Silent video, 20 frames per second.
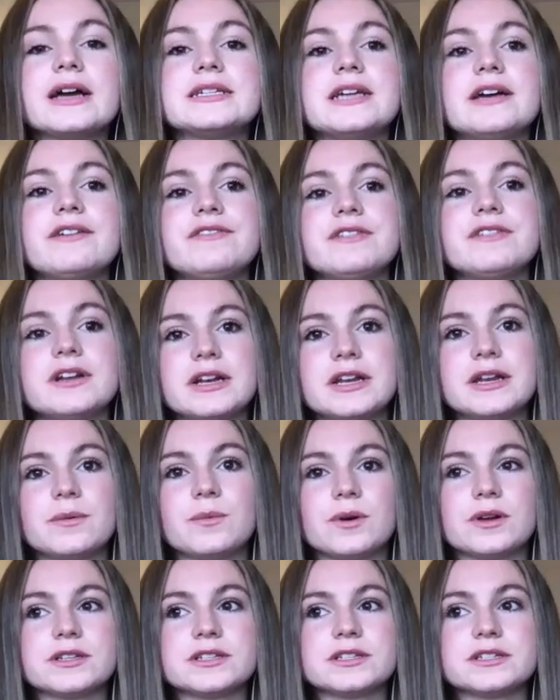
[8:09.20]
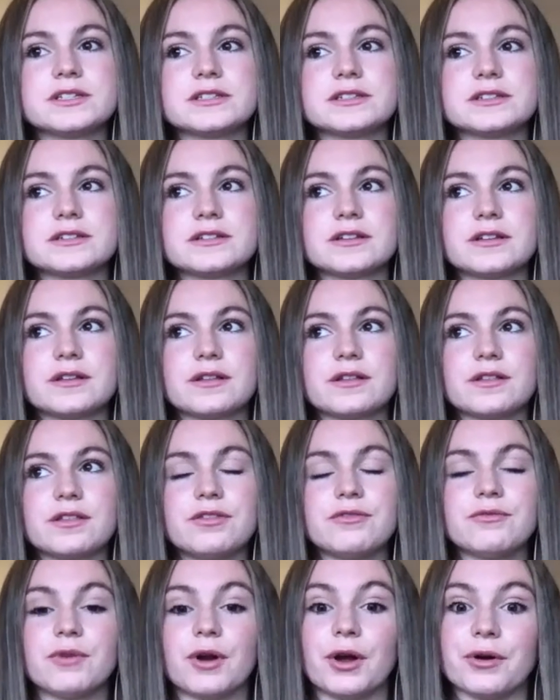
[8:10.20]
definitely was
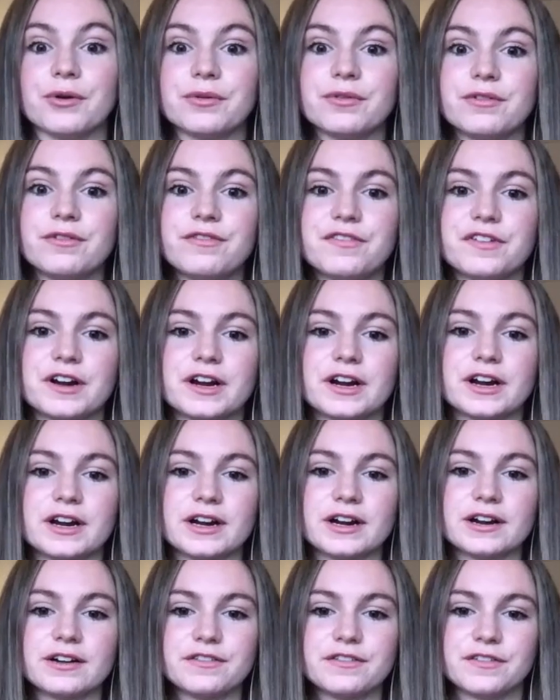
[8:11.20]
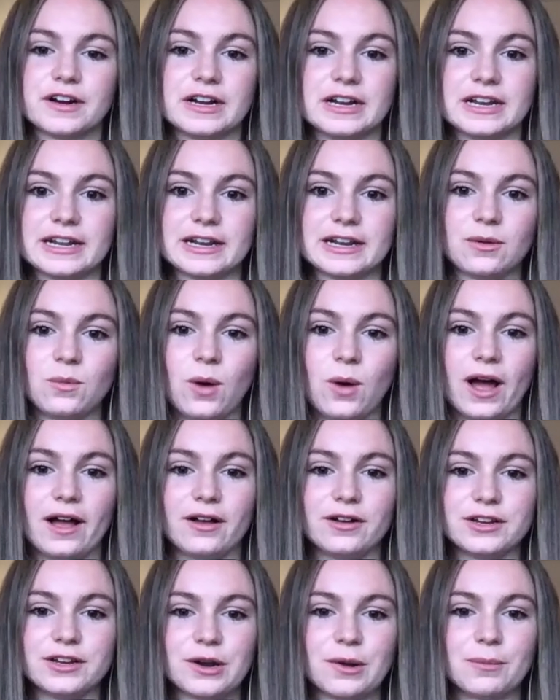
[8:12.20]
thrown for a little
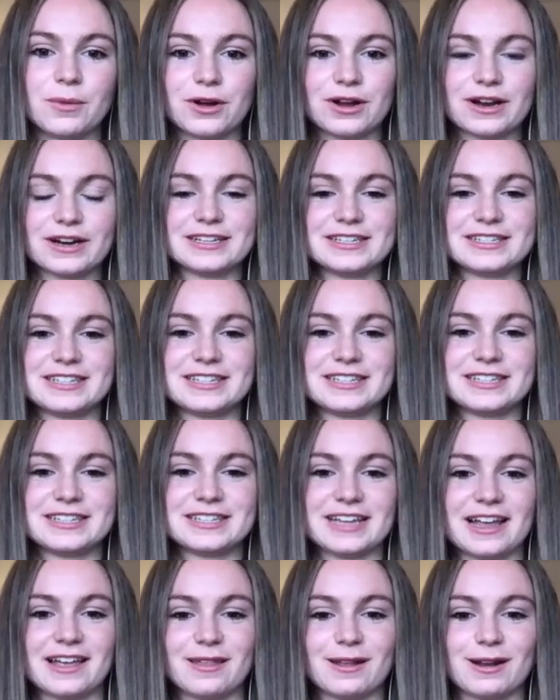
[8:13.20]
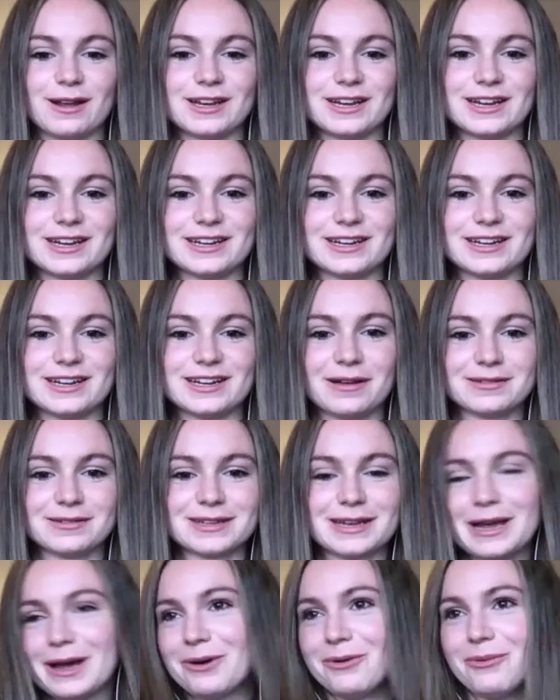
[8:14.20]
while. I'm not gonna say that it just
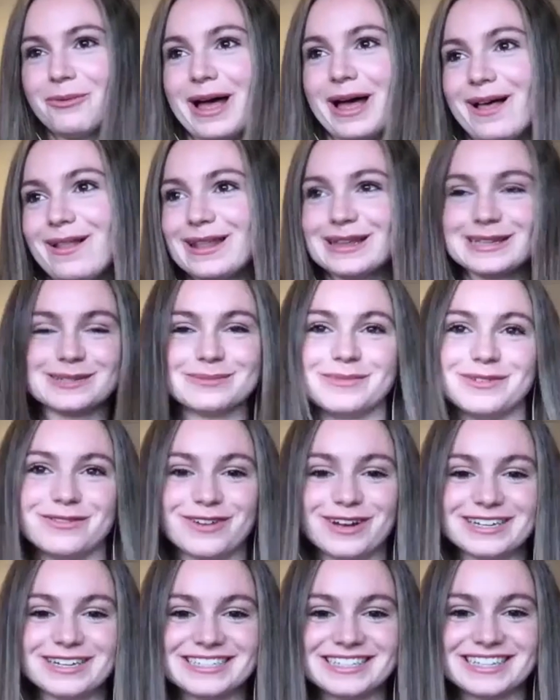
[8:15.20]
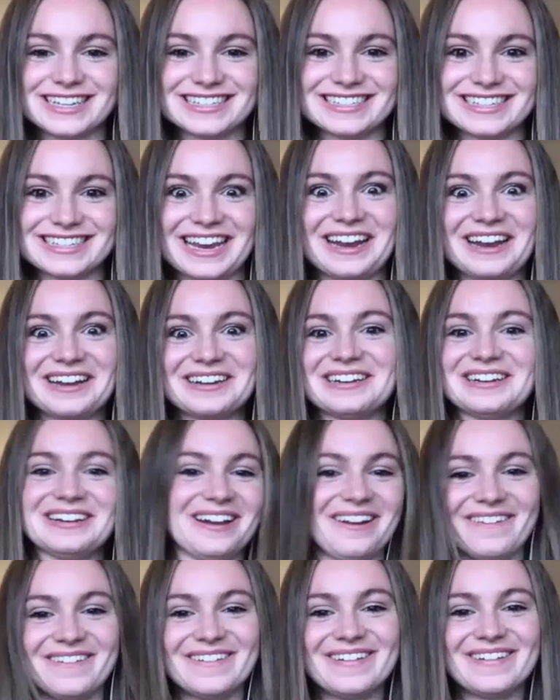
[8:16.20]
happened. I was like, oh well, let's move on to this. Like,
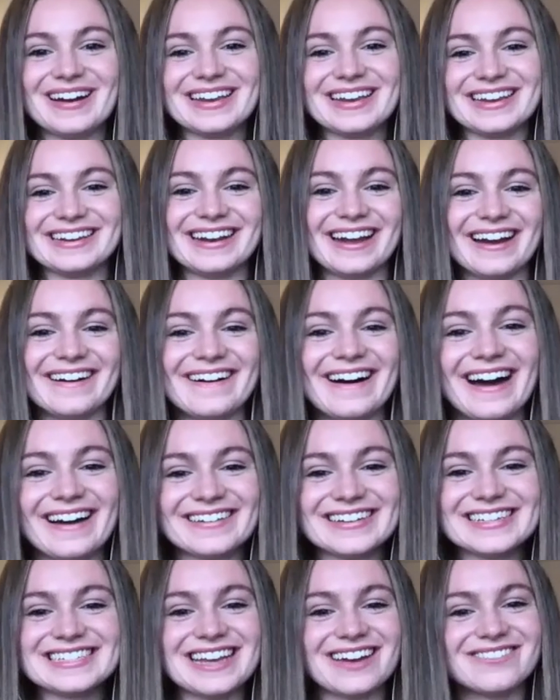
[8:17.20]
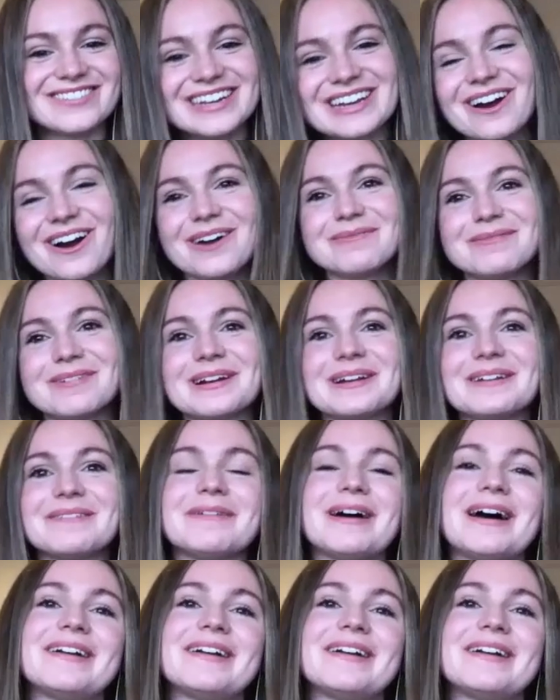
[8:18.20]
no, I was definitely heartbroken about